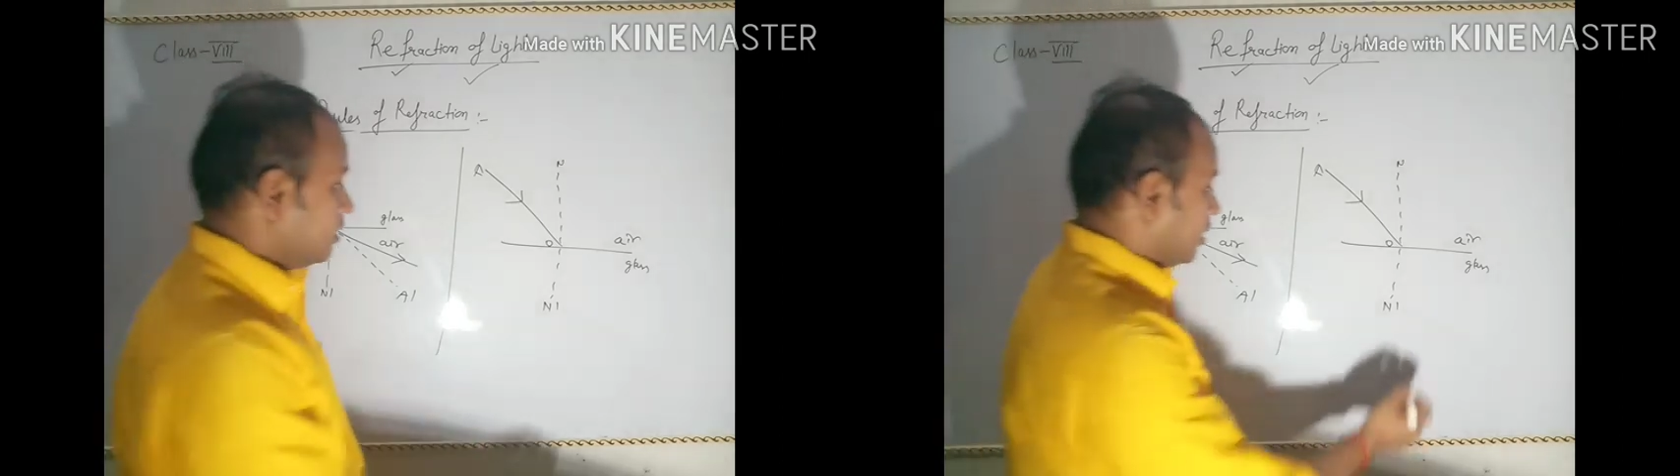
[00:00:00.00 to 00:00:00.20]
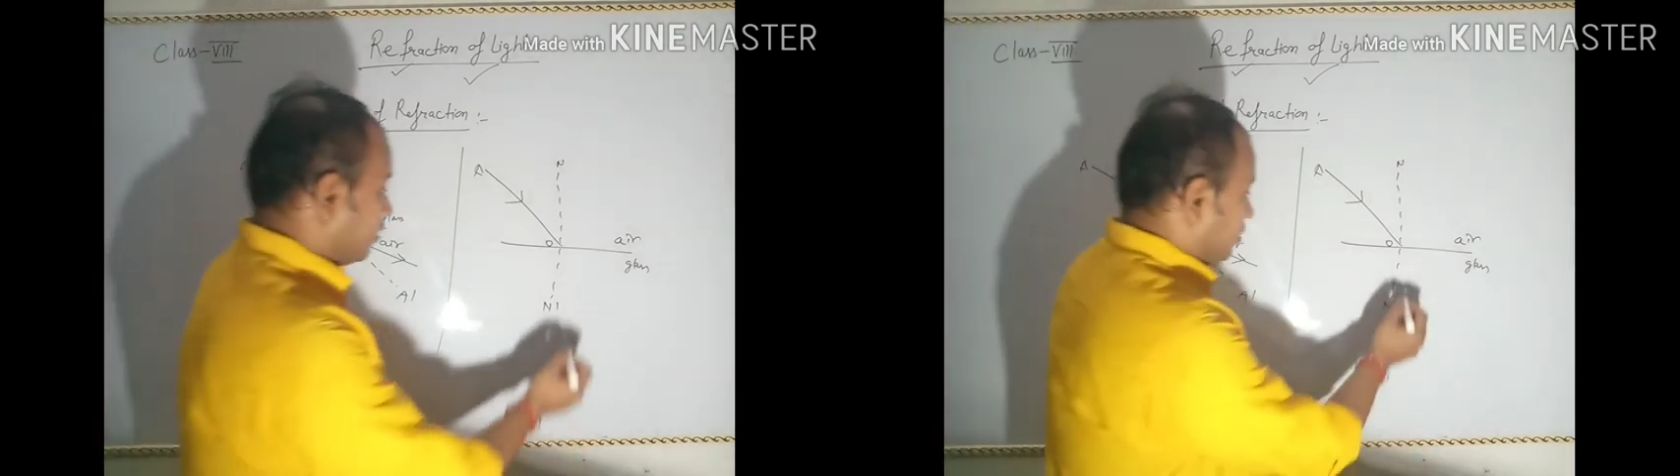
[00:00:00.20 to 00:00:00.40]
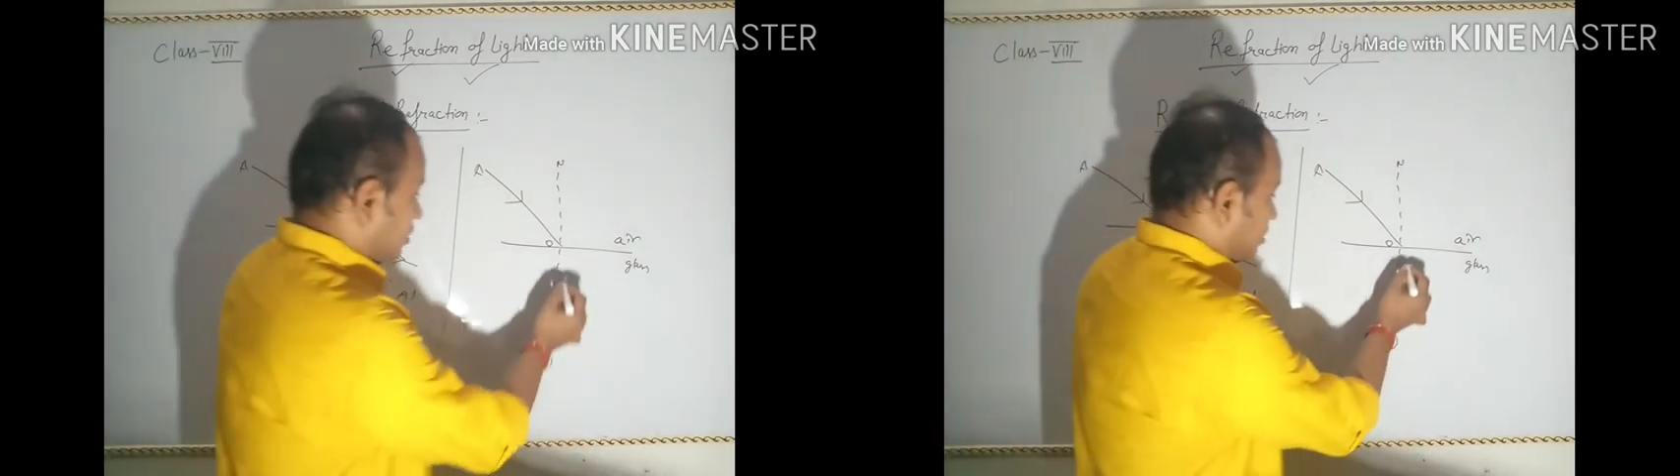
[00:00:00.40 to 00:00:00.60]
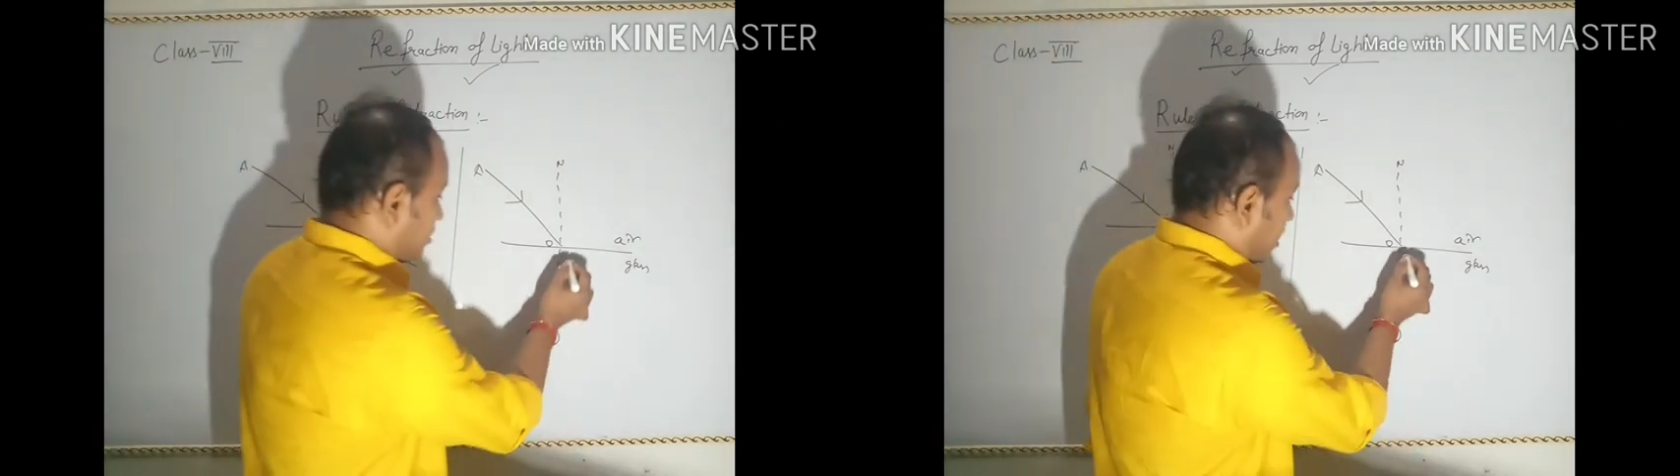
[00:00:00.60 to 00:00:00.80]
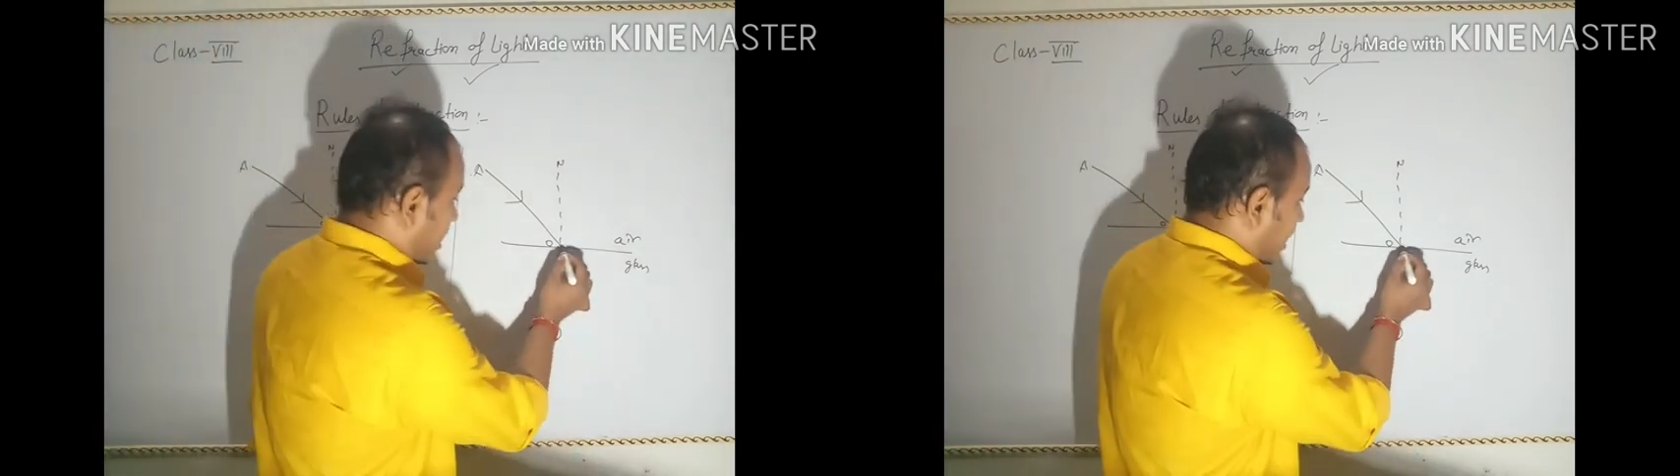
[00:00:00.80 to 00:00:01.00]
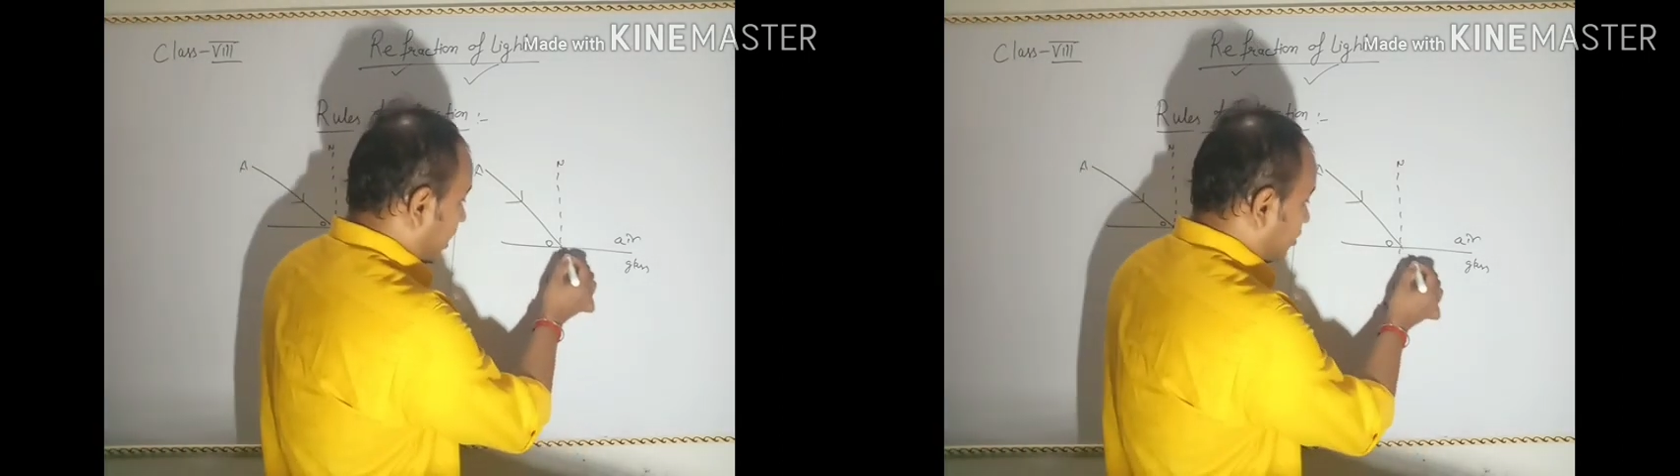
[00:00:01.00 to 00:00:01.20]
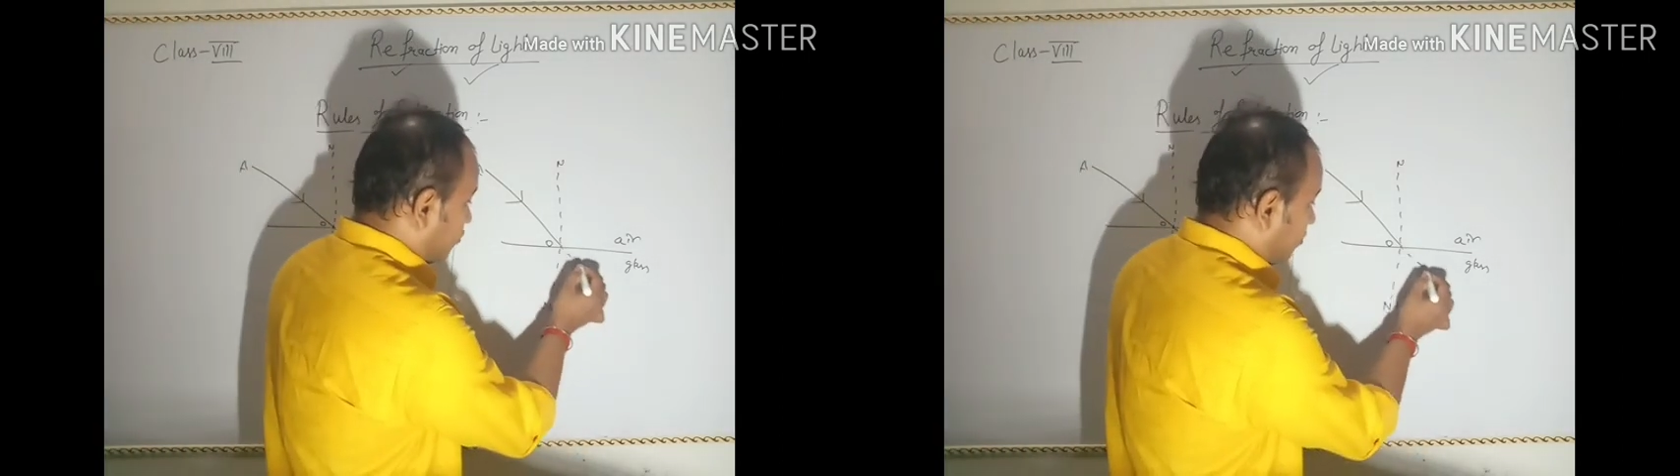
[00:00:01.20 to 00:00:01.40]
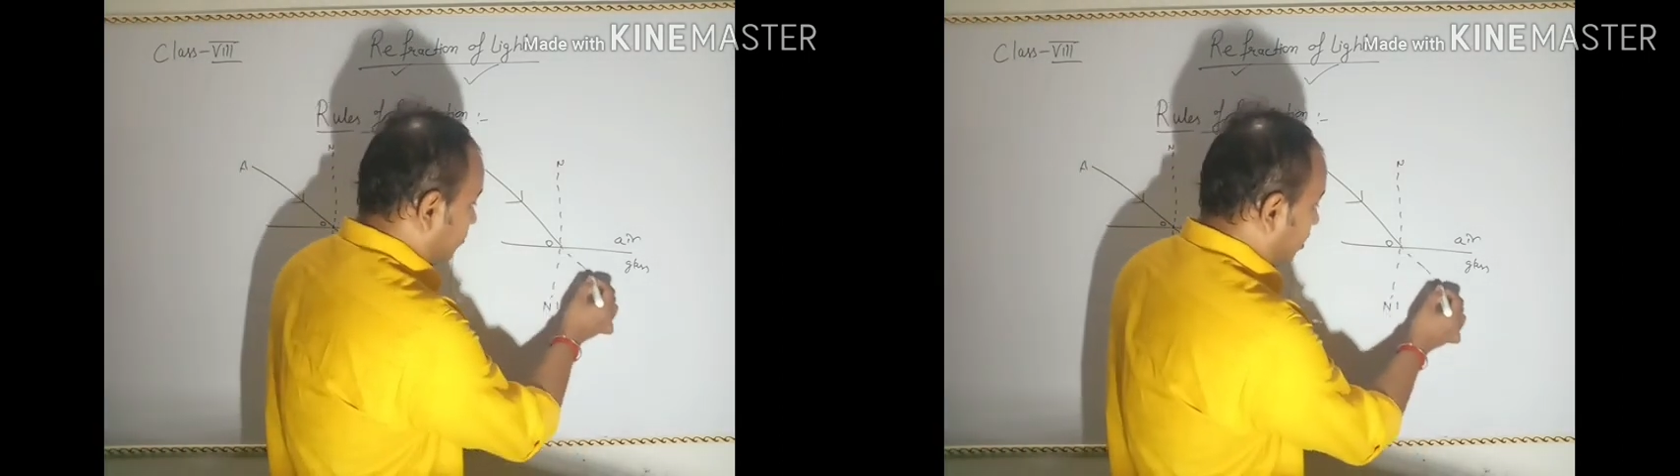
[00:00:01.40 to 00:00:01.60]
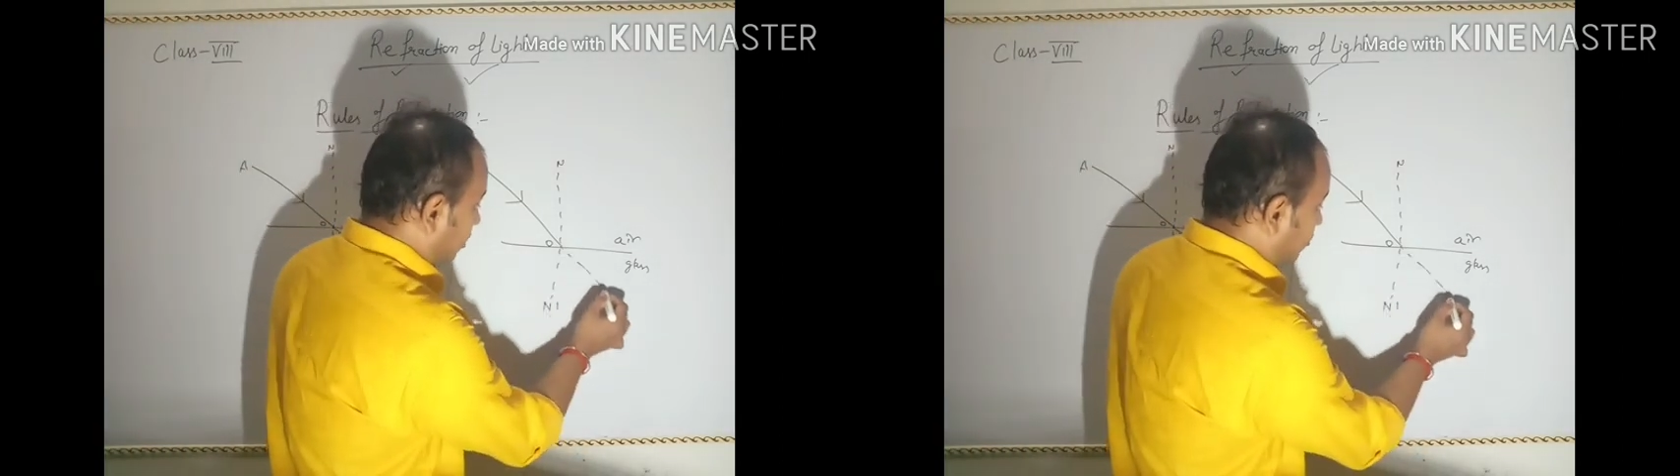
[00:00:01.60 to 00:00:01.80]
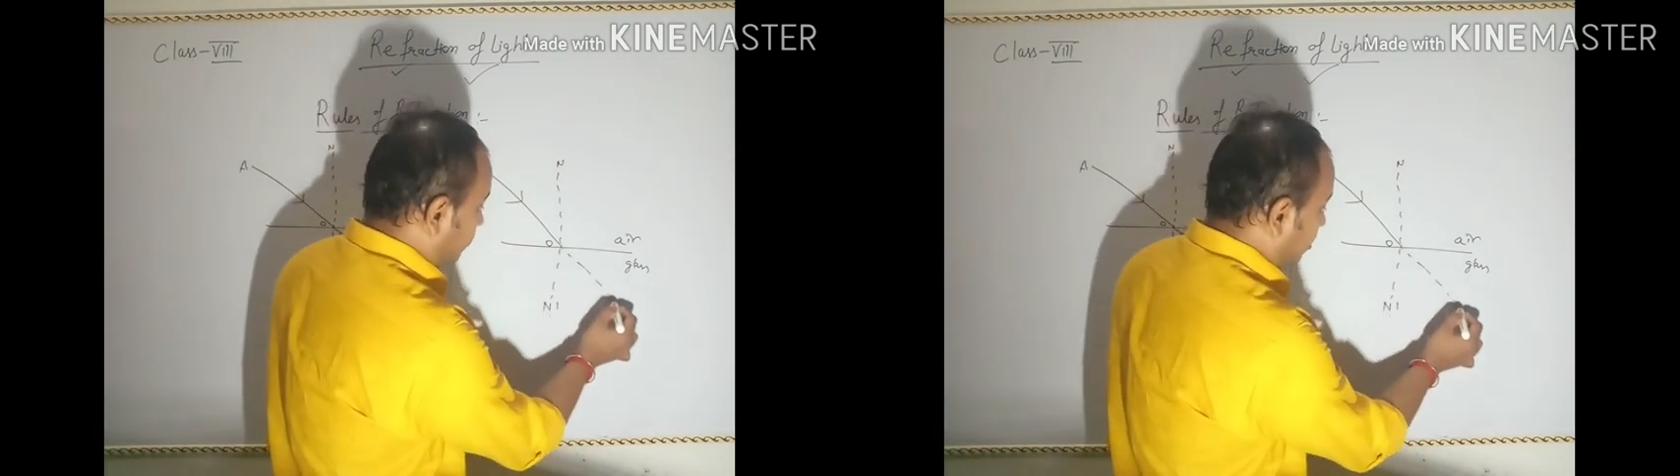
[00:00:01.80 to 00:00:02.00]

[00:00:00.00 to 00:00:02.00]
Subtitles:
Now this is the actual path of